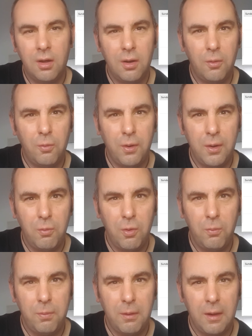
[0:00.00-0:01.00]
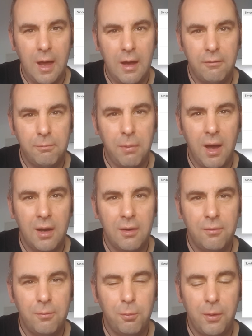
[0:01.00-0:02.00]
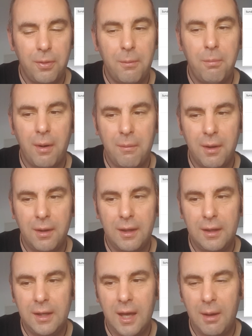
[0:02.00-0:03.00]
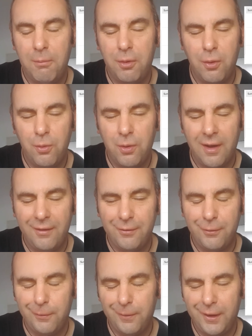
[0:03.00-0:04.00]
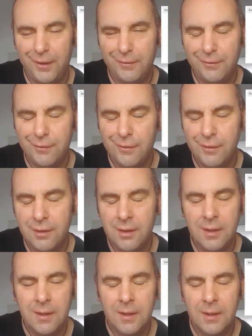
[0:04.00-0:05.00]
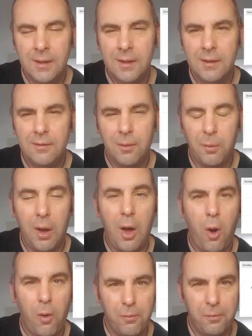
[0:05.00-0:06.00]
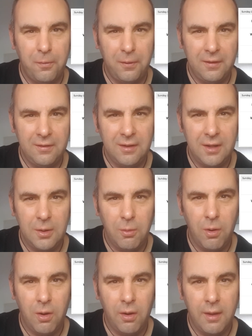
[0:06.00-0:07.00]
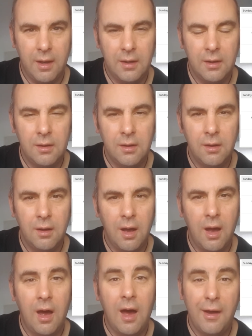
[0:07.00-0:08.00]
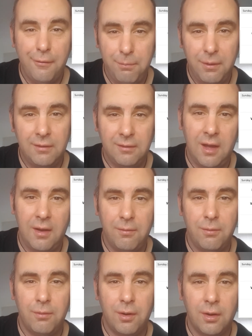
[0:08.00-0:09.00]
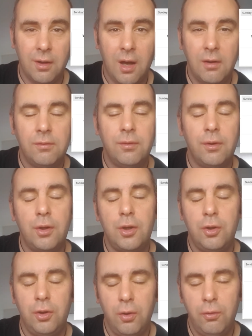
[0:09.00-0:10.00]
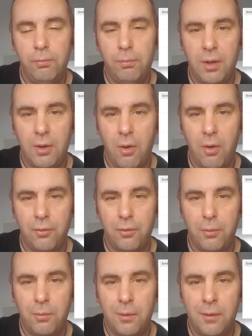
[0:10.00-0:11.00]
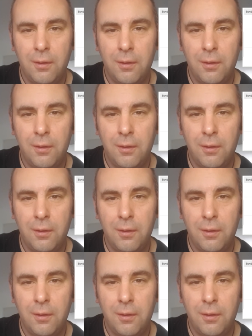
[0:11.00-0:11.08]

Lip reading: We will be live back with the Premier League game, Newcastle Leeds. So, hopefully see you all then. I've been Dave in real life. You've been awesome.